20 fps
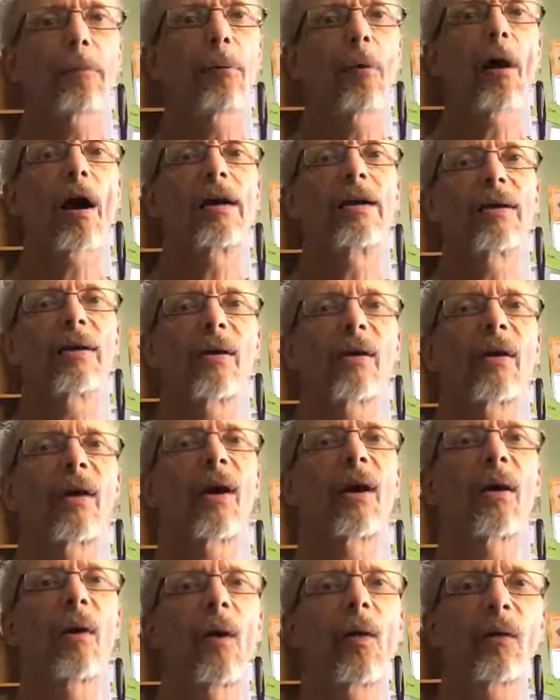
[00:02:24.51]
pride in our
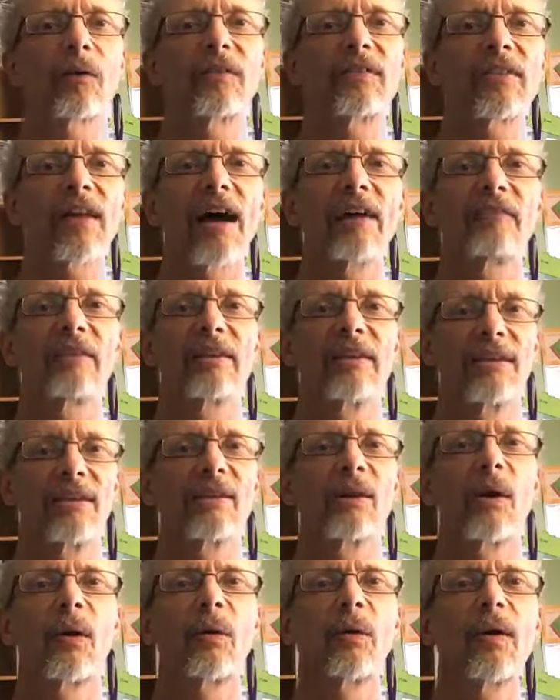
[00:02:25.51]
heart. All of us have an
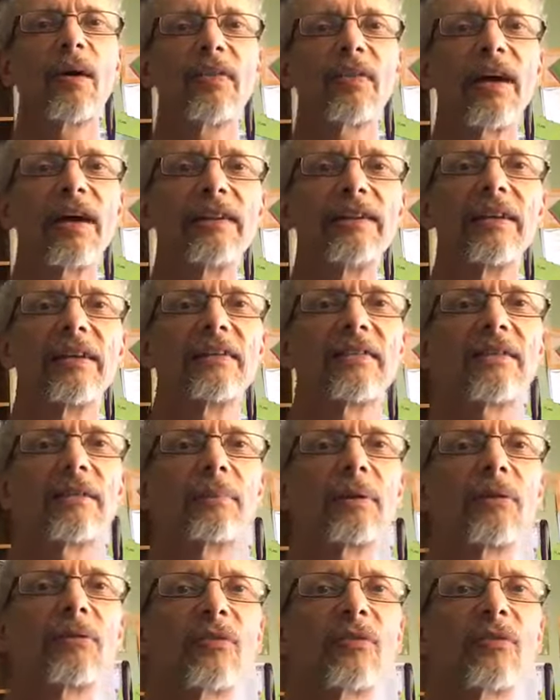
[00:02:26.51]
ego that needs to be